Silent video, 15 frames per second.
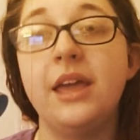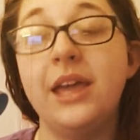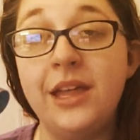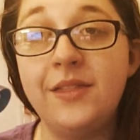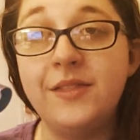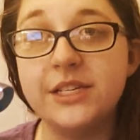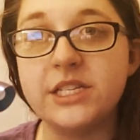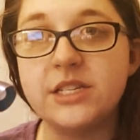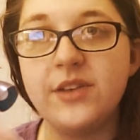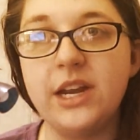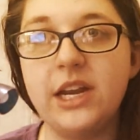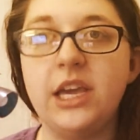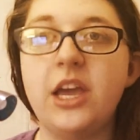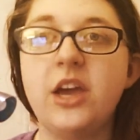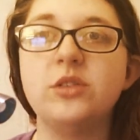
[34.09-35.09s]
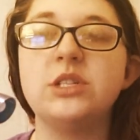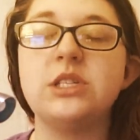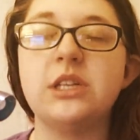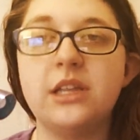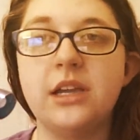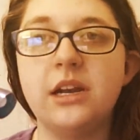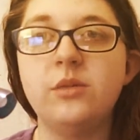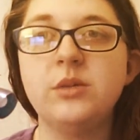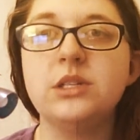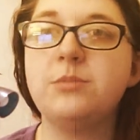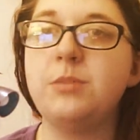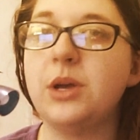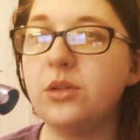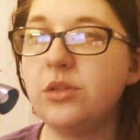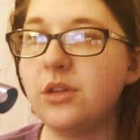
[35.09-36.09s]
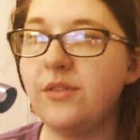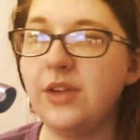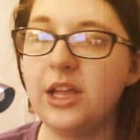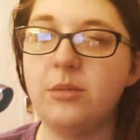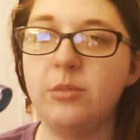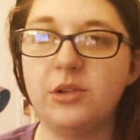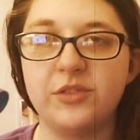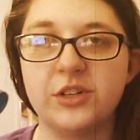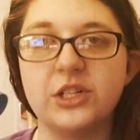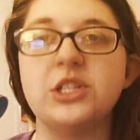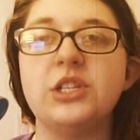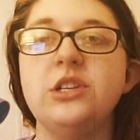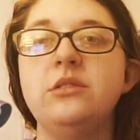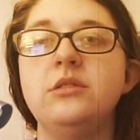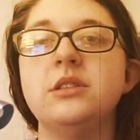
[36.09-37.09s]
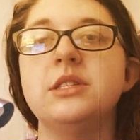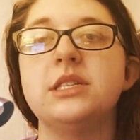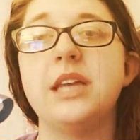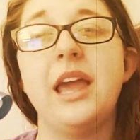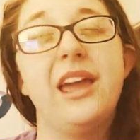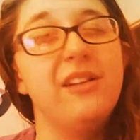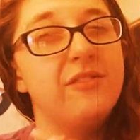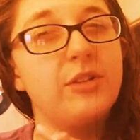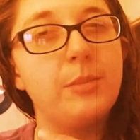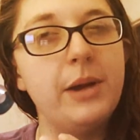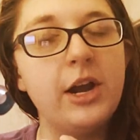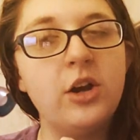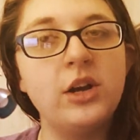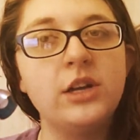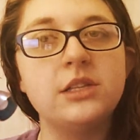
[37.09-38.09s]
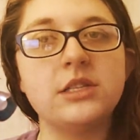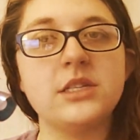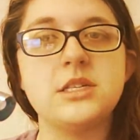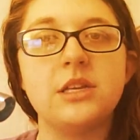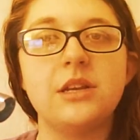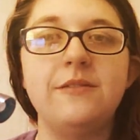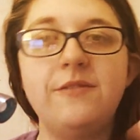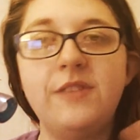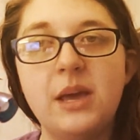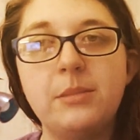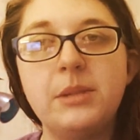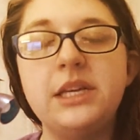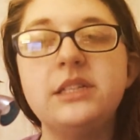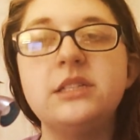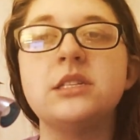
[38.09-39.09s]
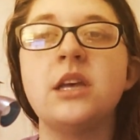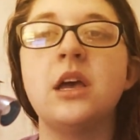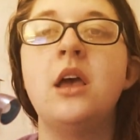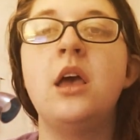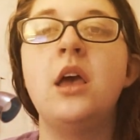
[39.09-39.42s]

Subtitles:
in this video so that it was both available for students and for parents and families,